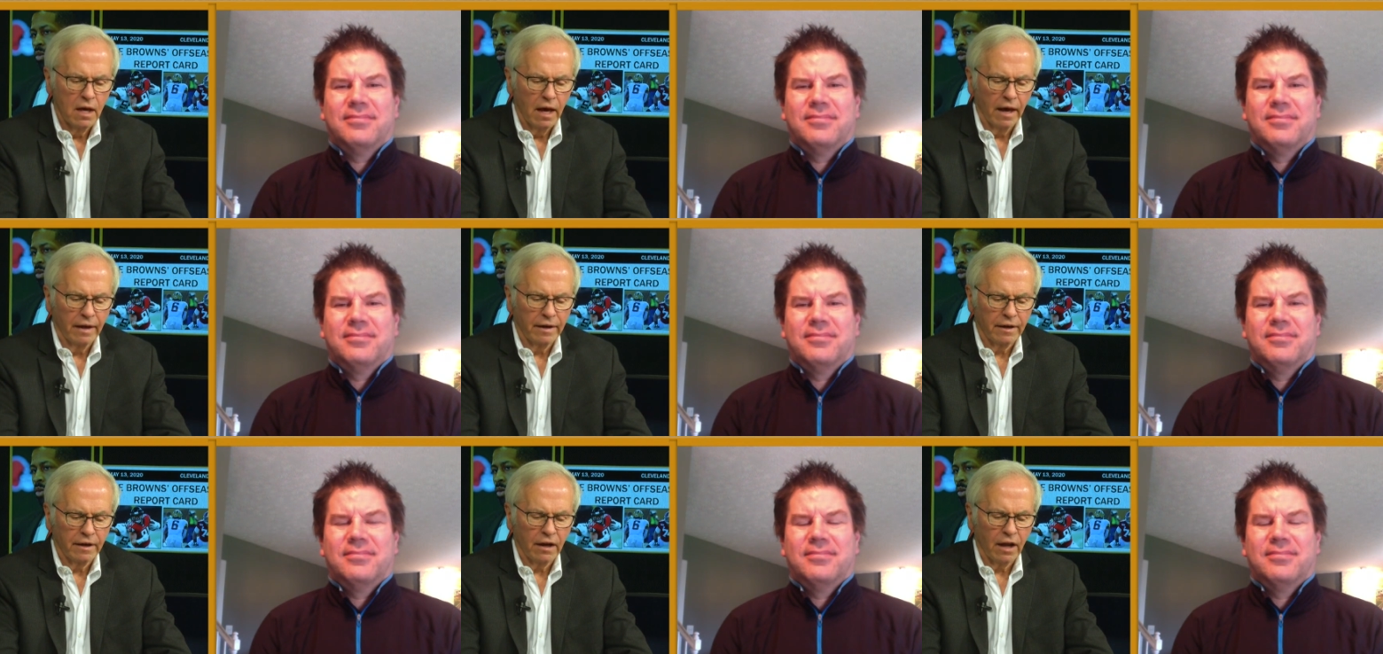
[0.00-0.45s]

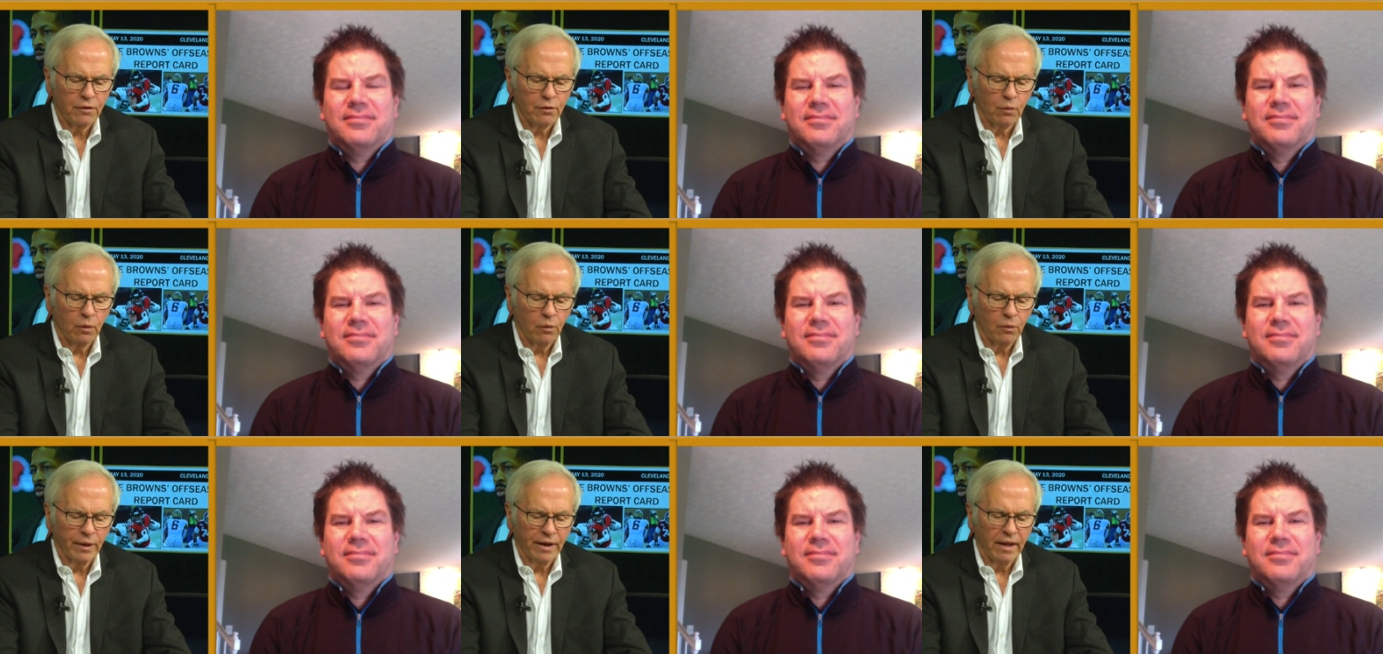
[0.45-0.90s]
Speaker 1: And another
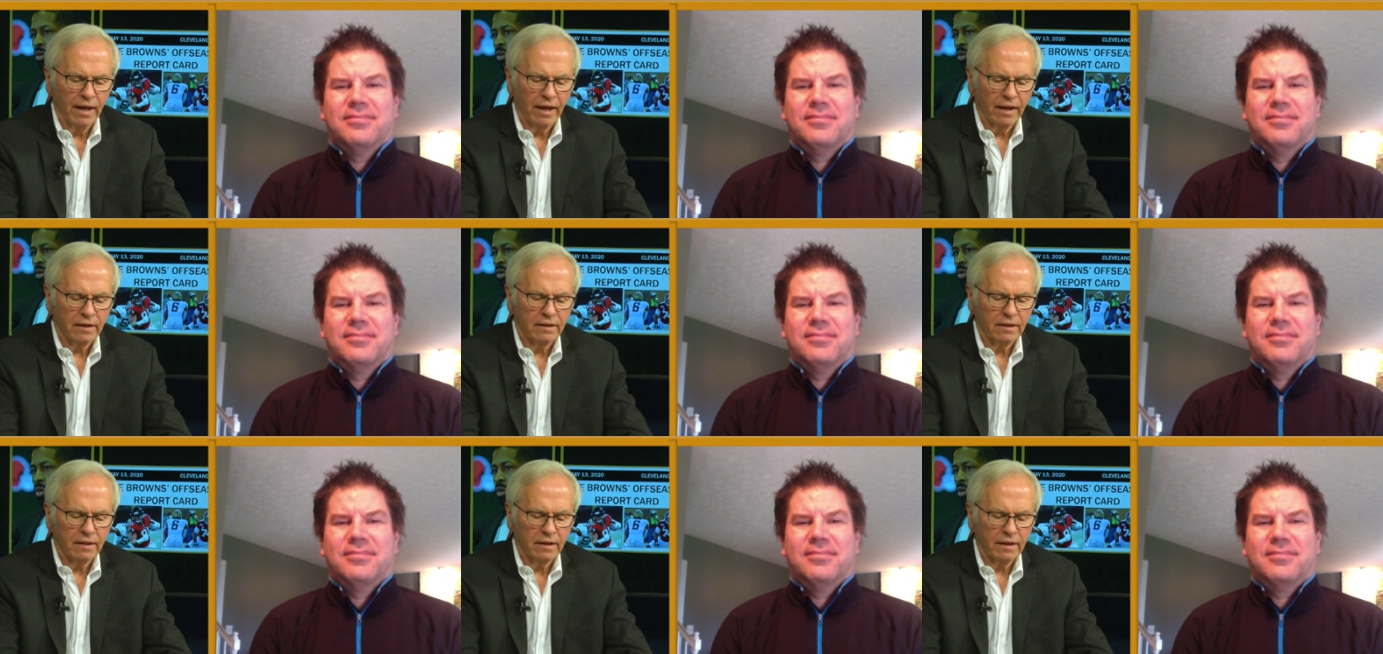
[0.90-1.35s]
one we
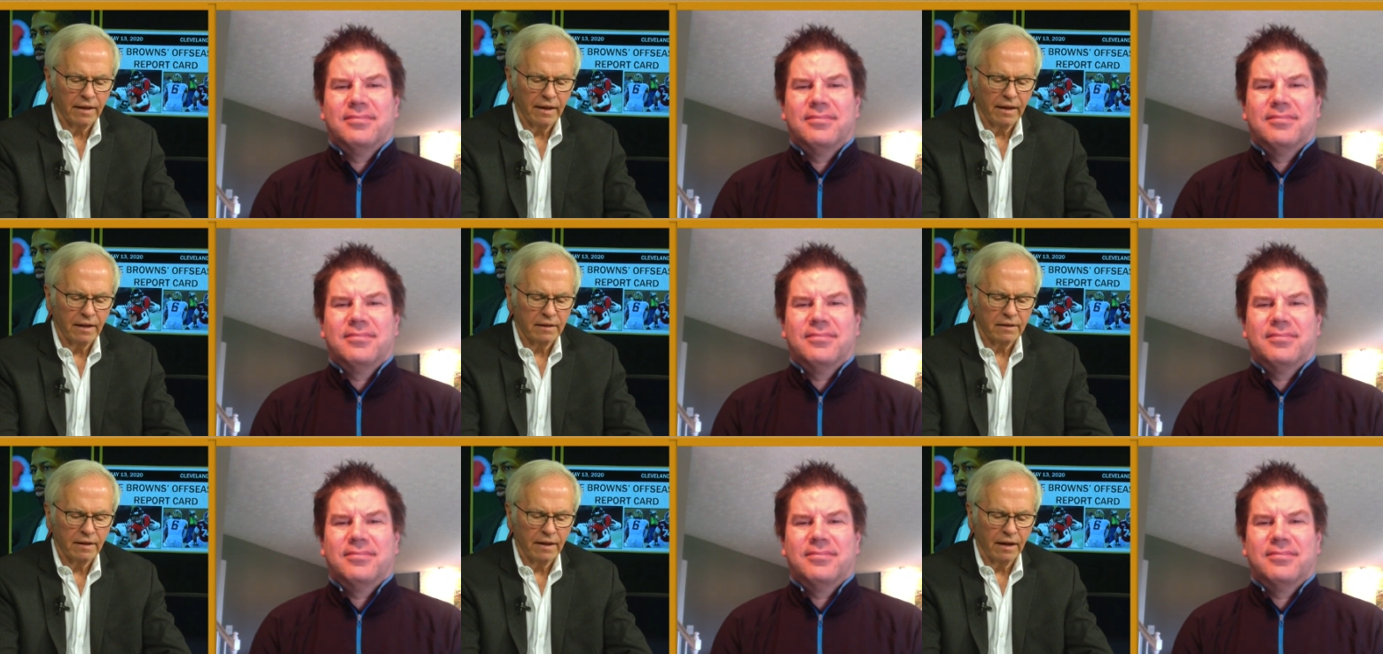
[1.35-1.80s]
can't uh,
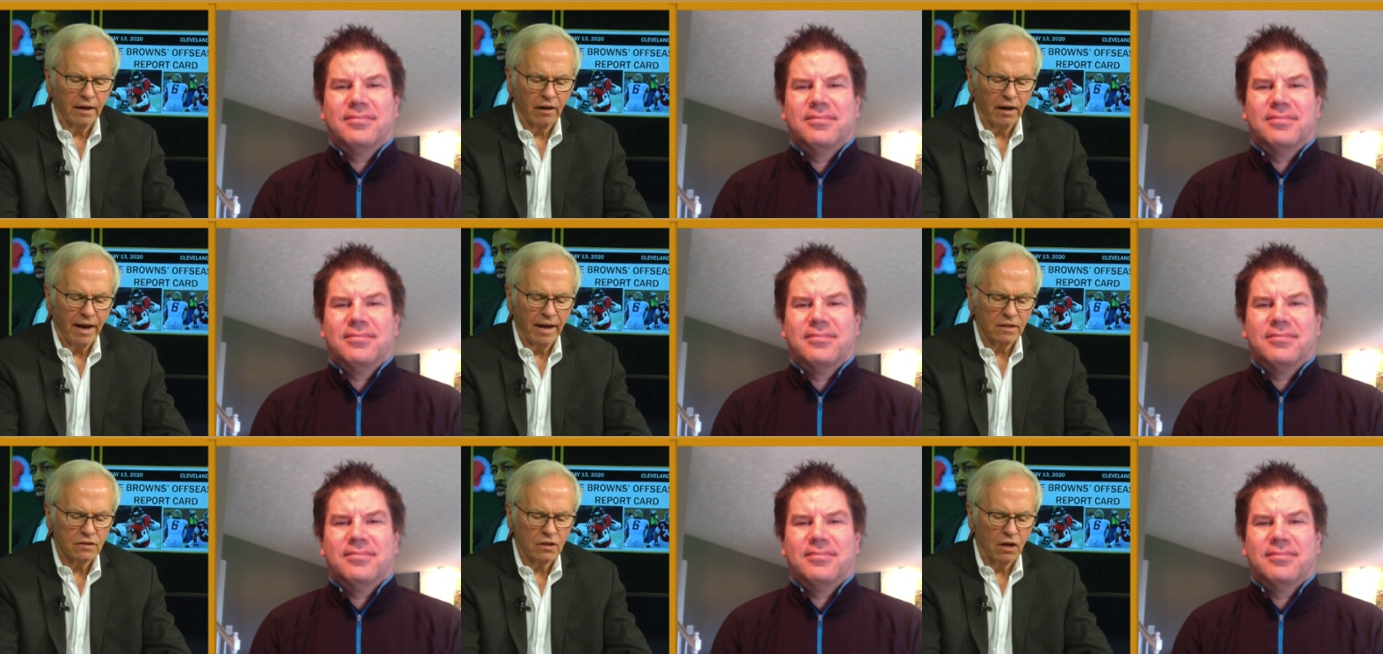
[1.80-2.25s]
get, get our
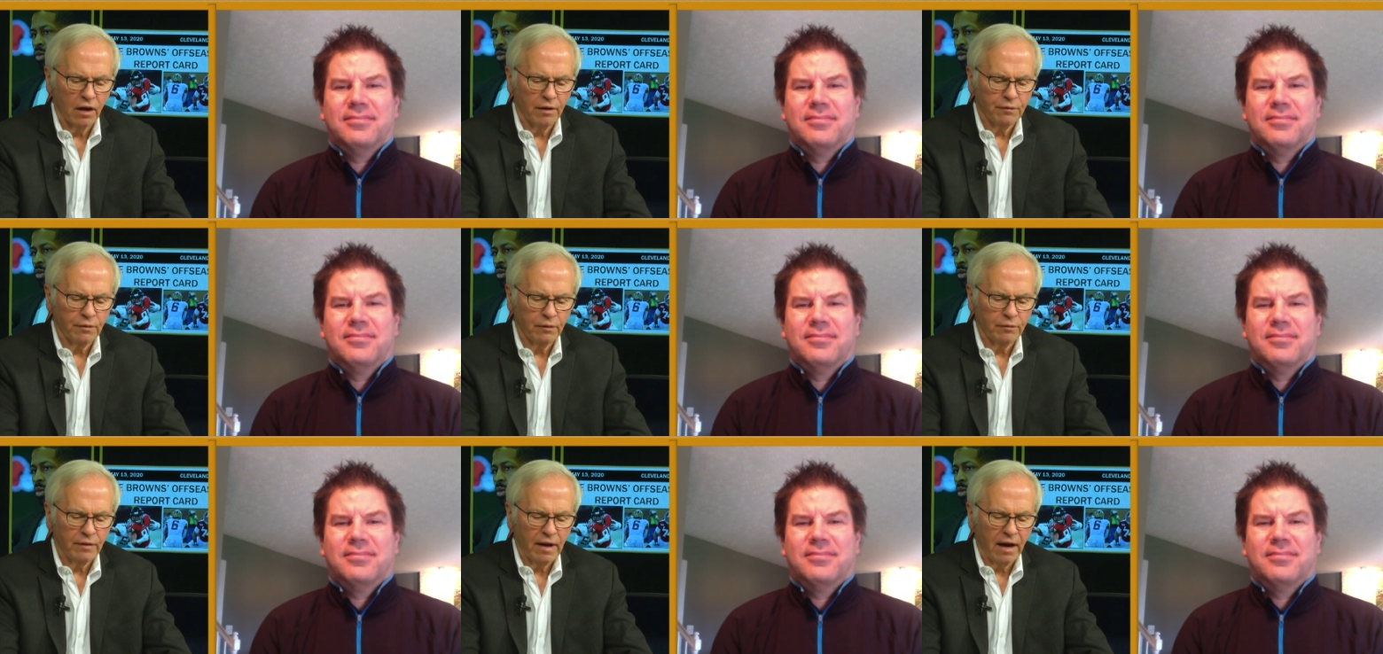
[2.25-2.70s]
hands
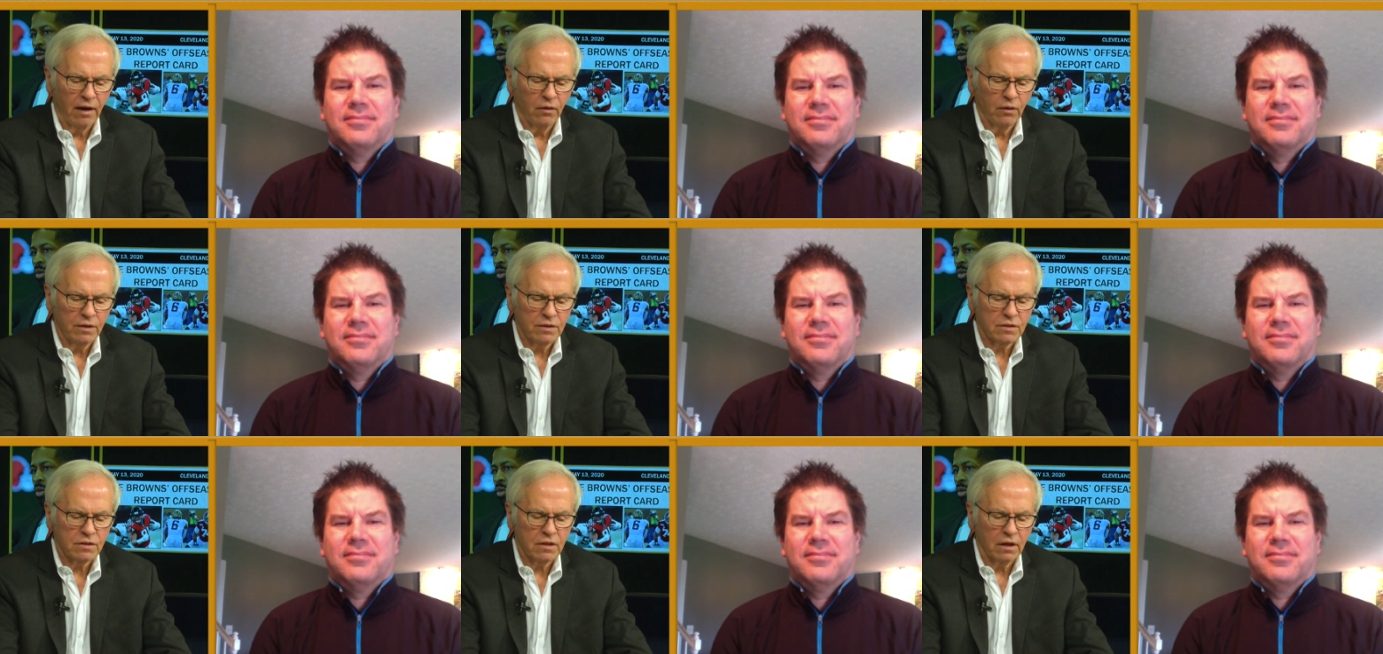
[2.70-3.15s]
off of now
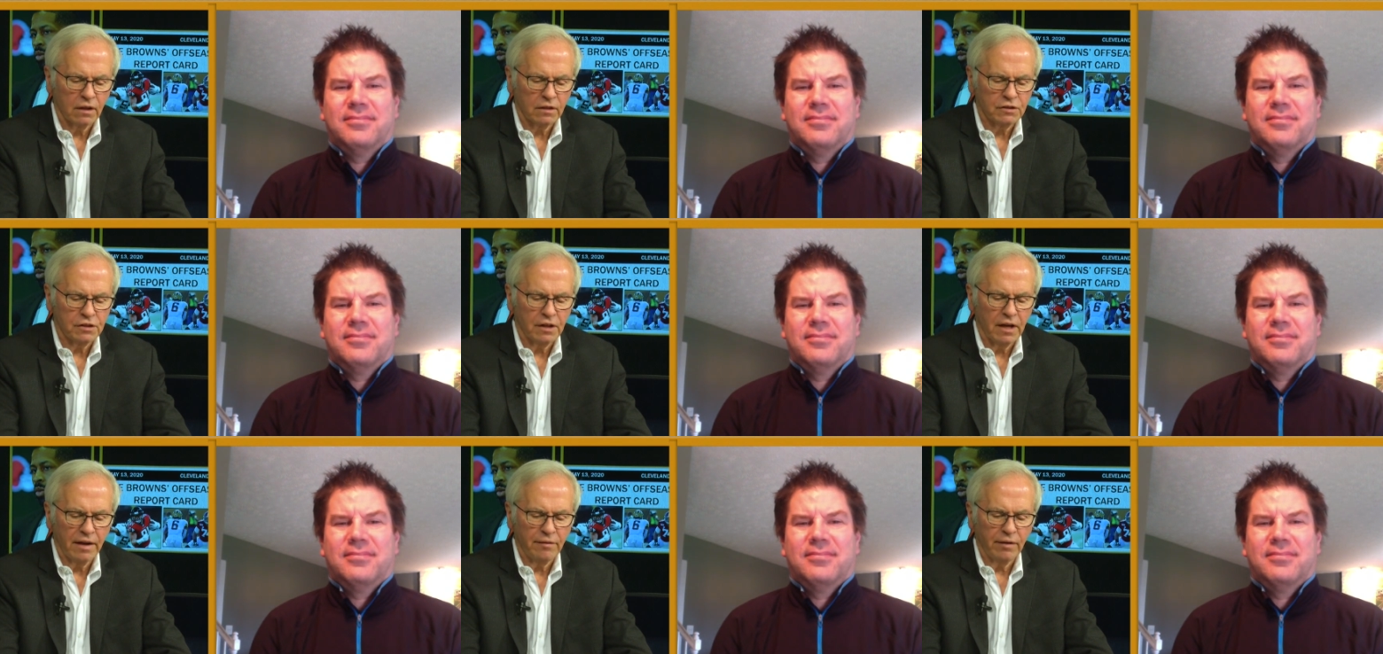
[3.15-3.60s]
is uh,
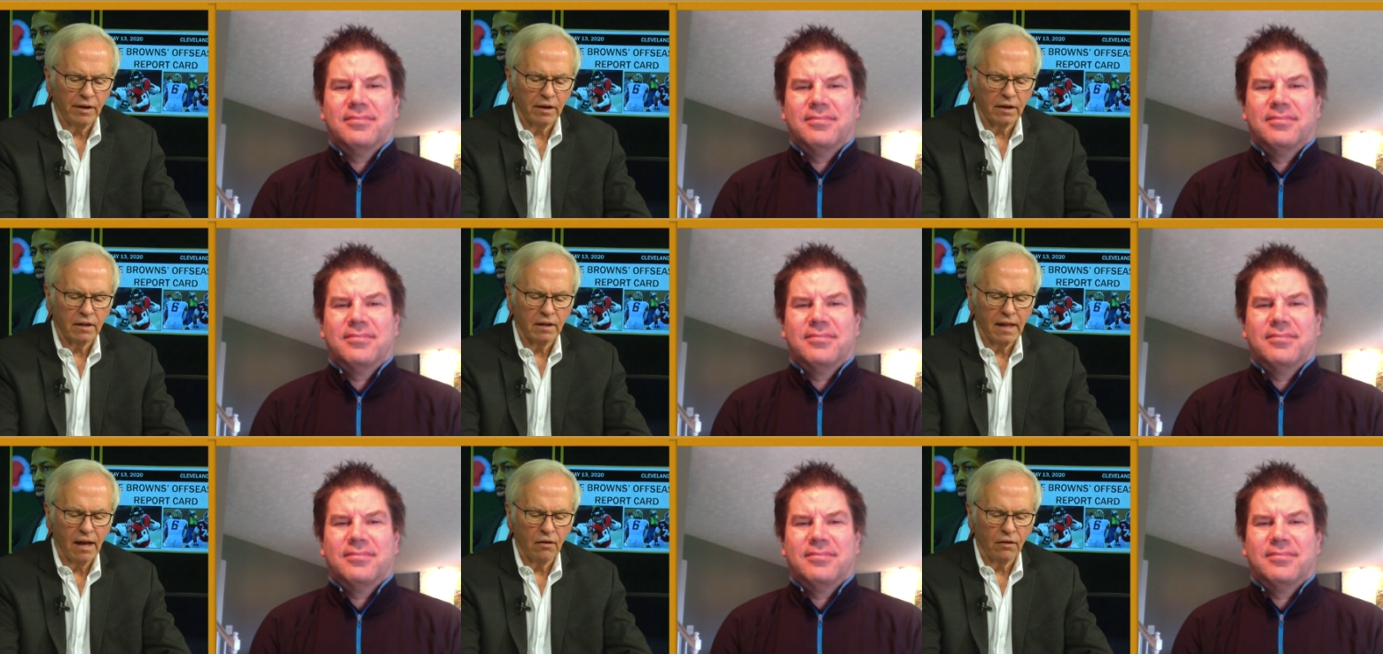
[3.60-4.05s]

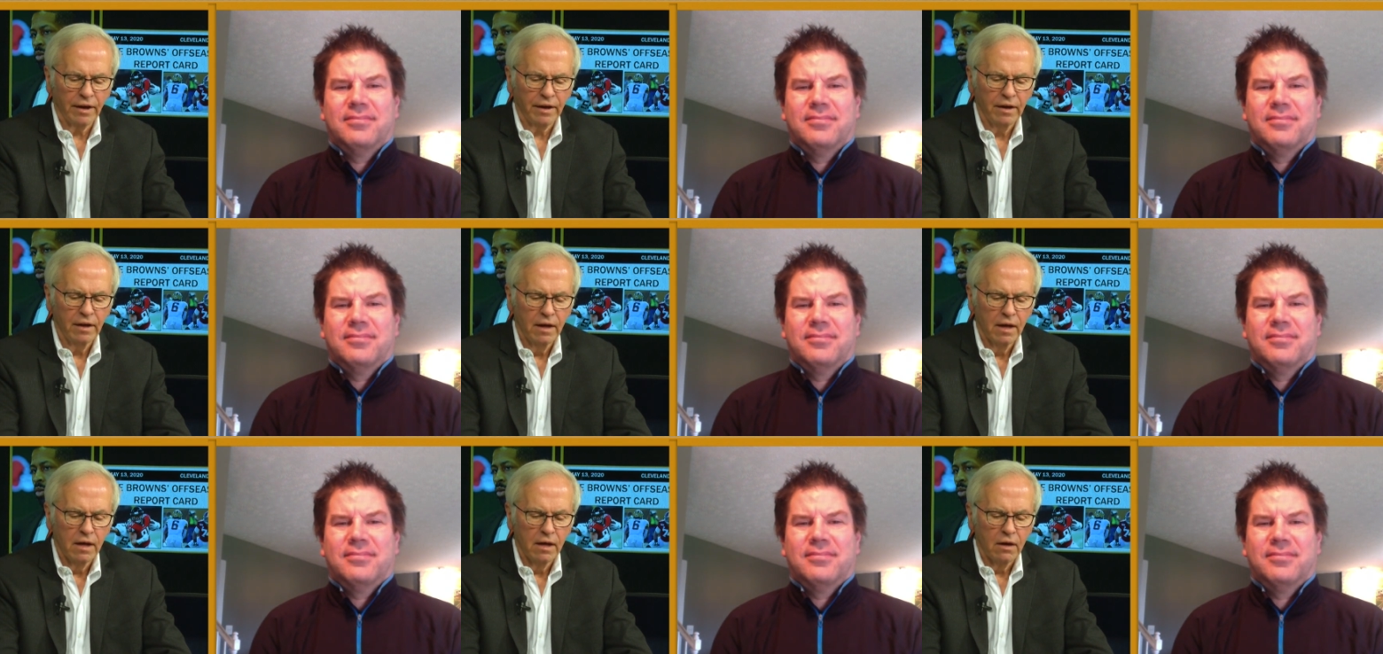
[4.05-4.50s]
Jadeveon Clowney,